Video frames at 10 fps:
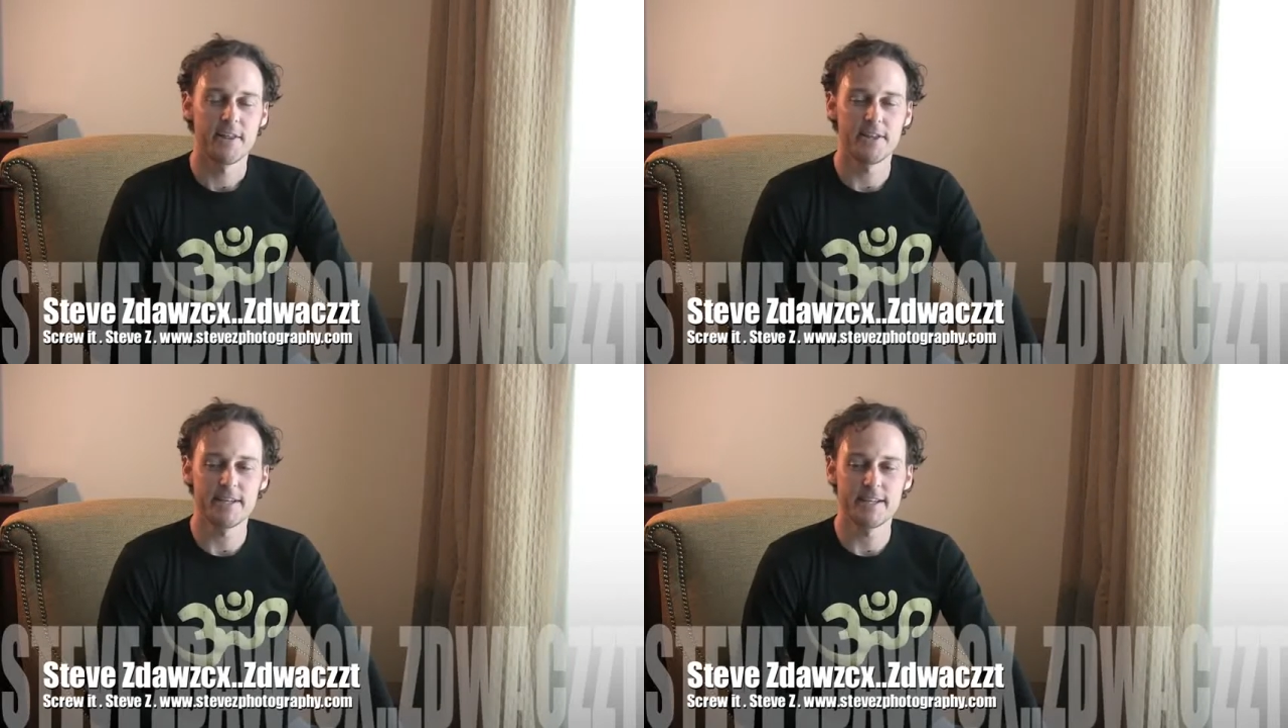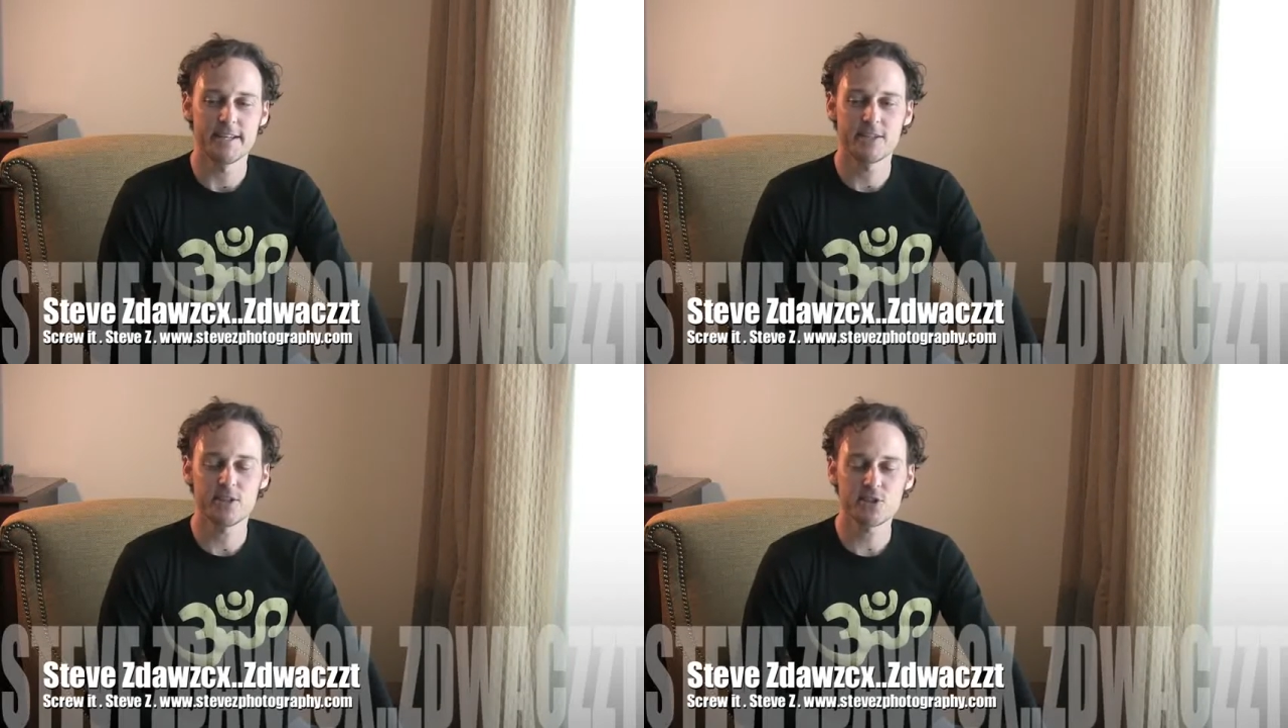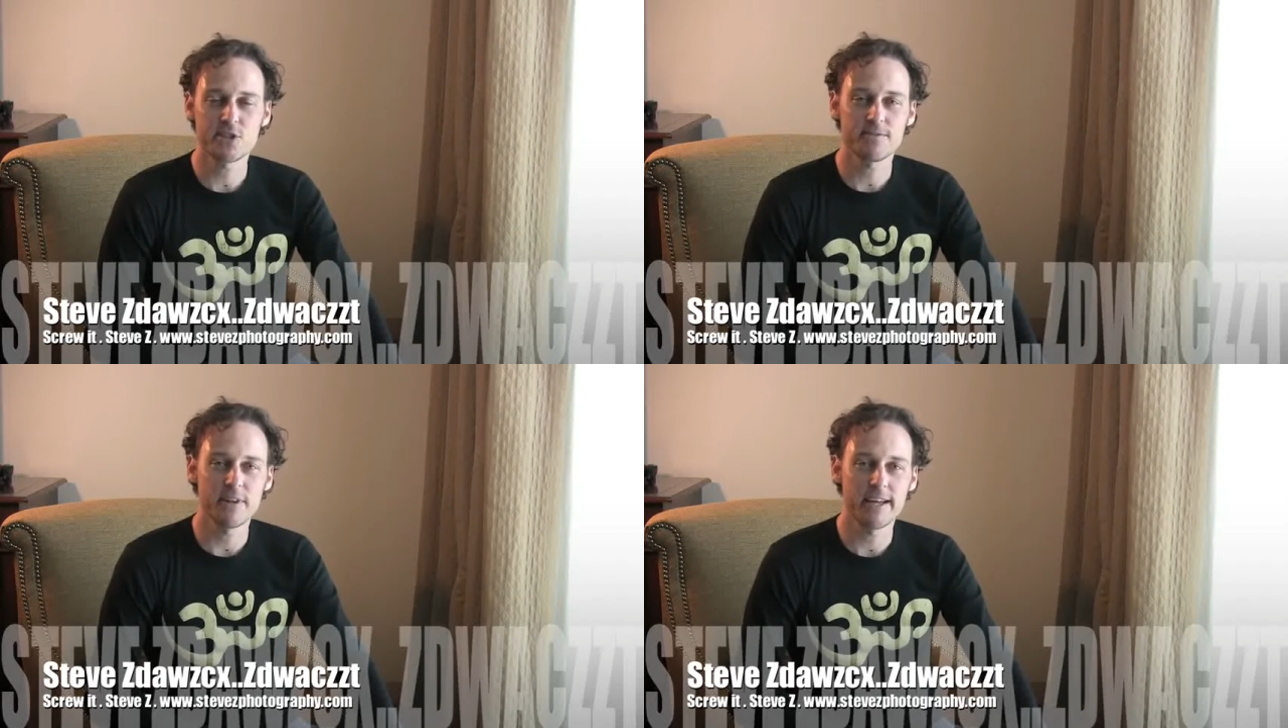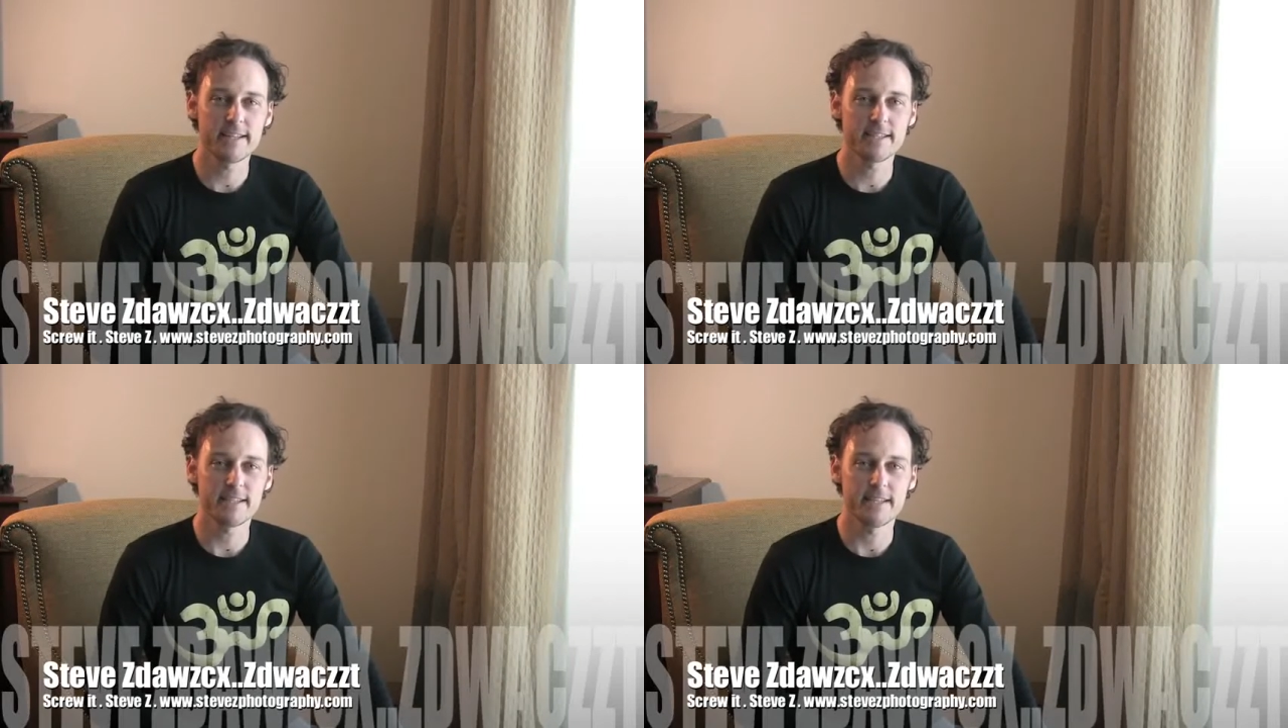The tilt-shift
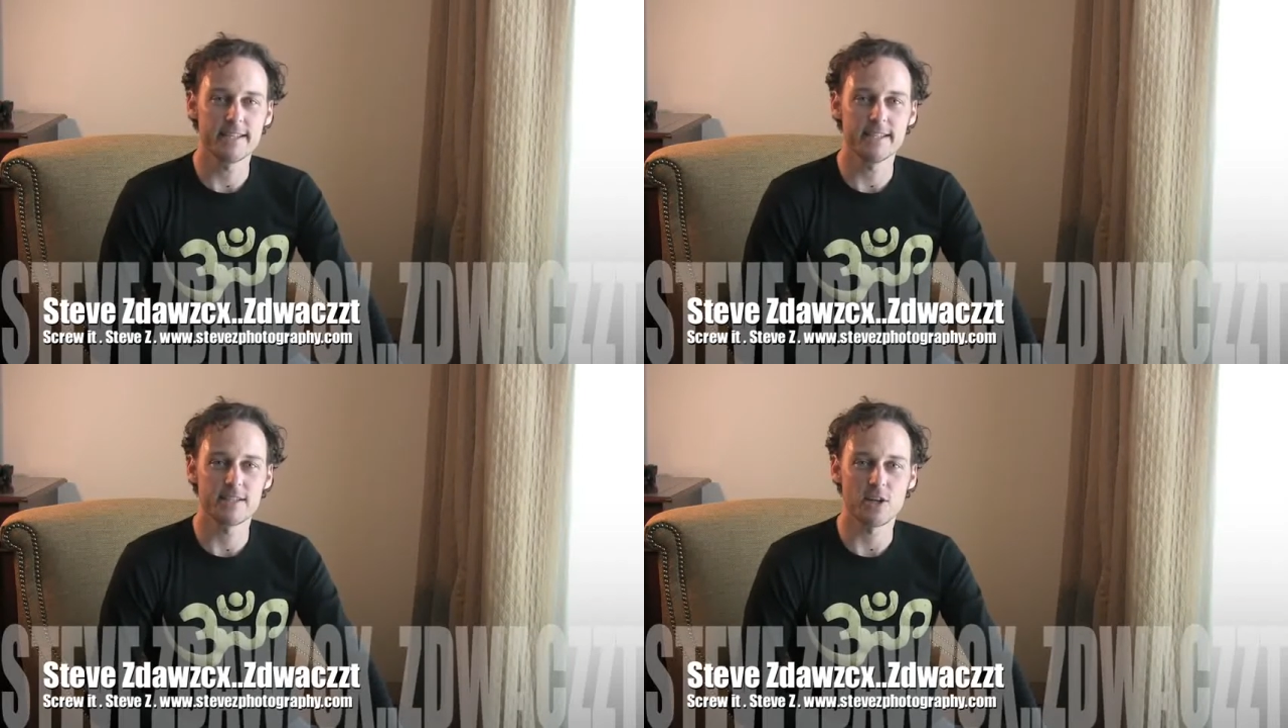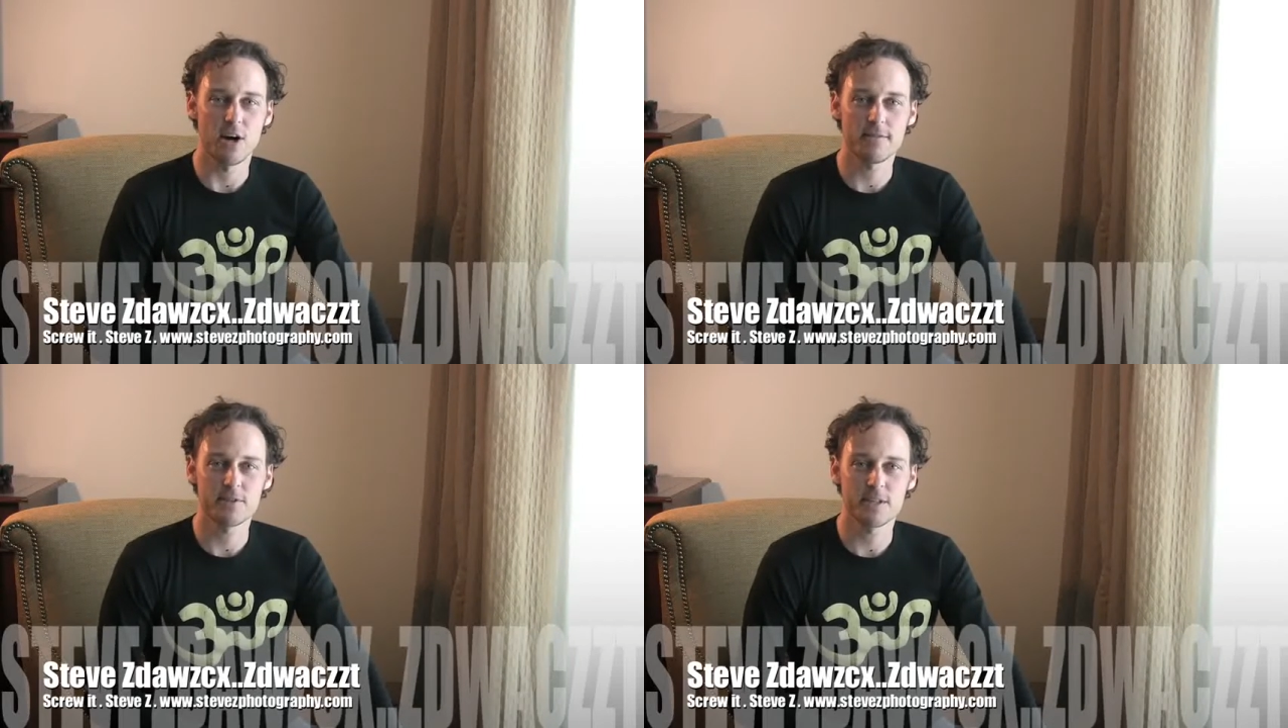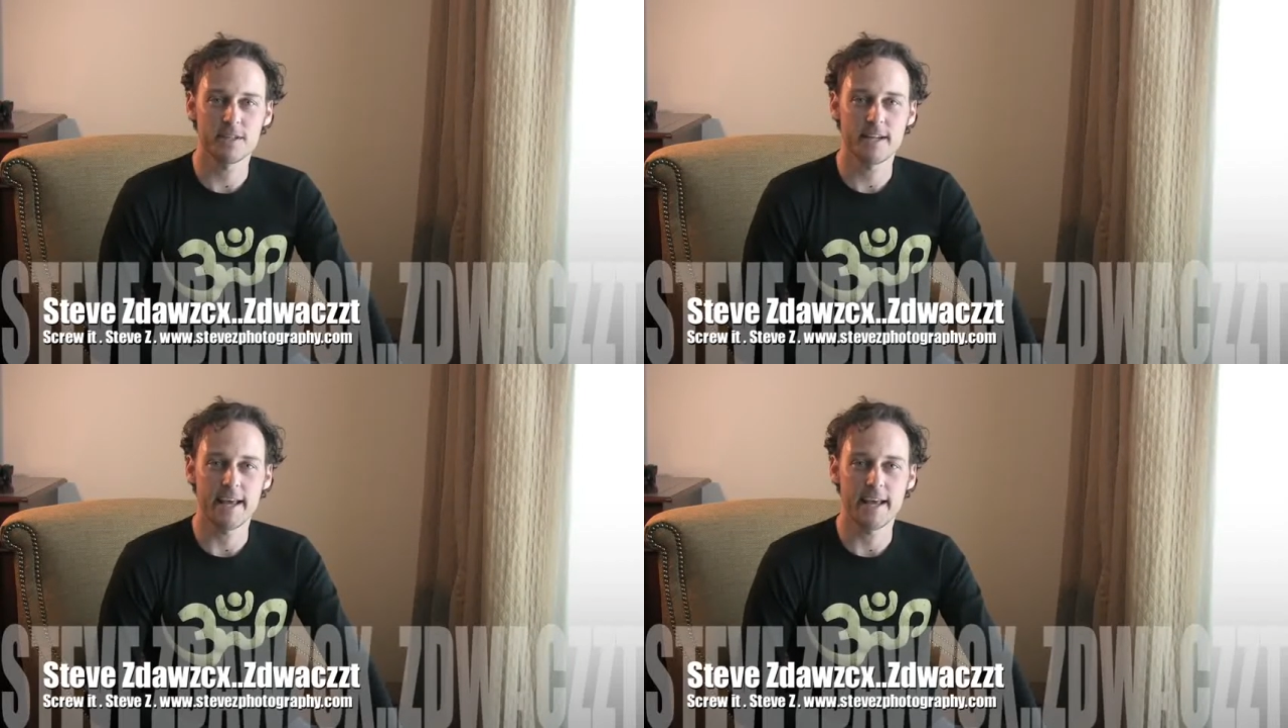lens is often